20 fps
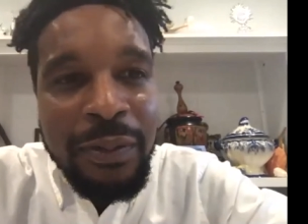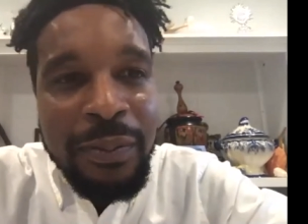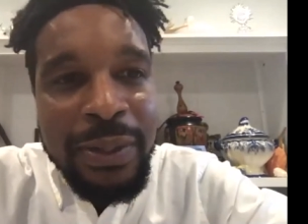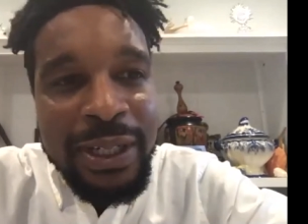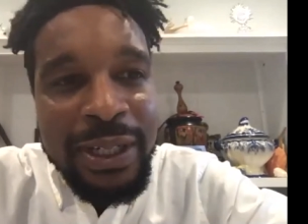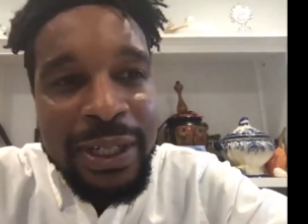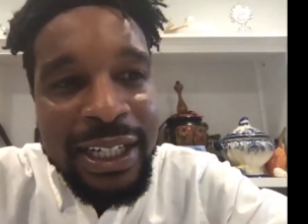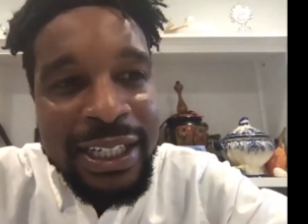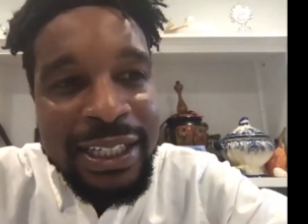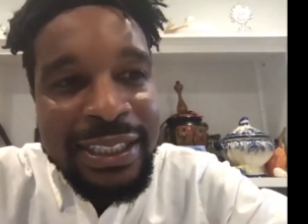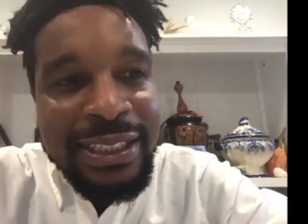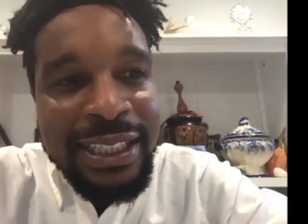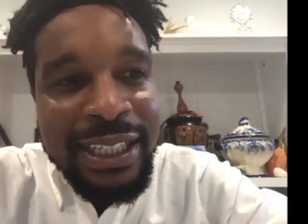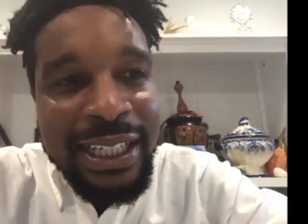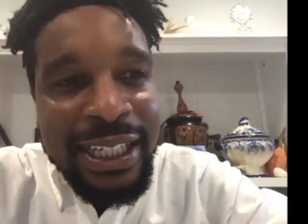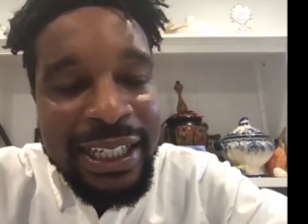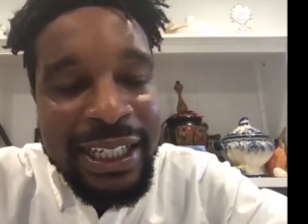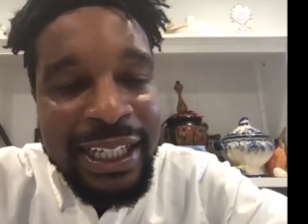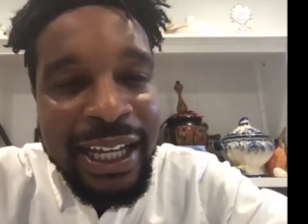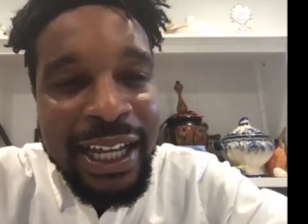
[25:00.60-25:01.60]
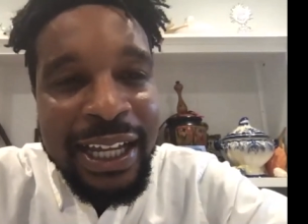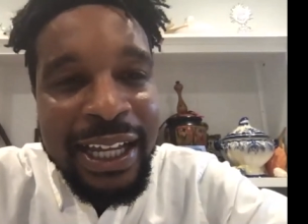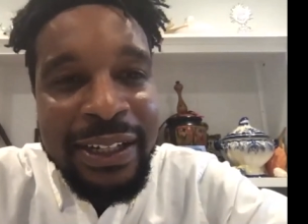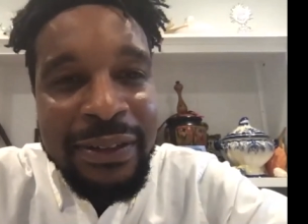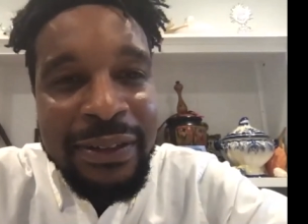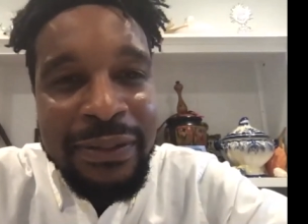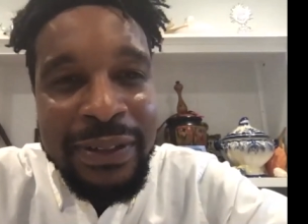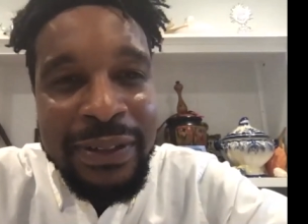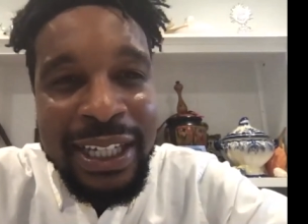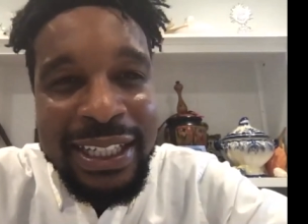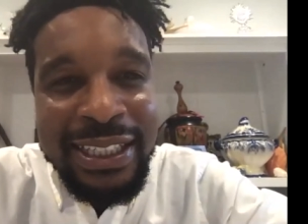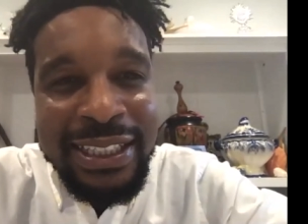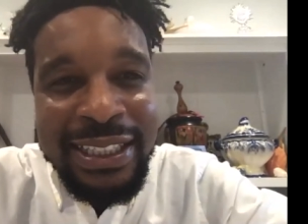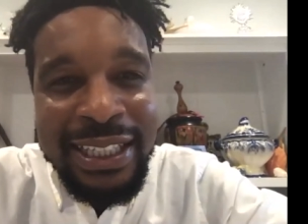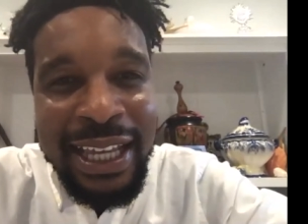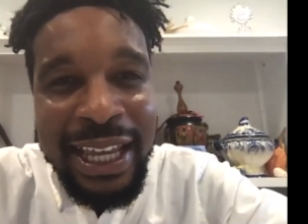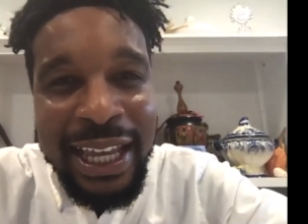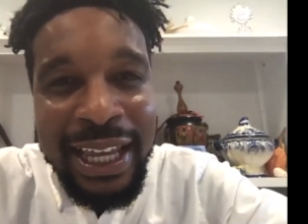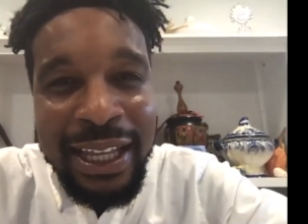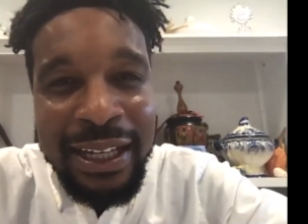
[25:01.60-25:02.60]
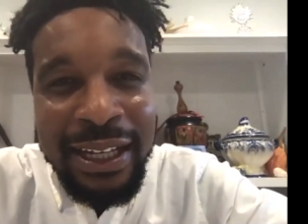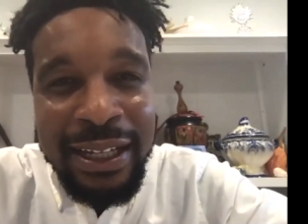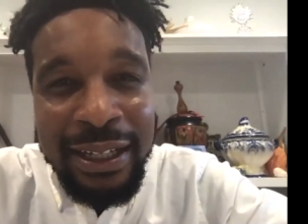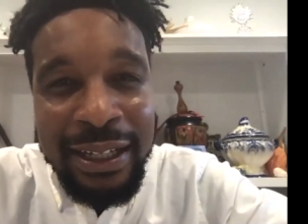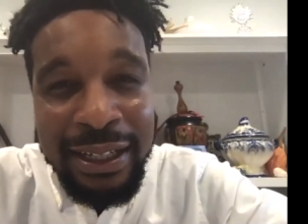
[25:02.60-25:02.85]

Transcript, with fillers: because it kind of gets at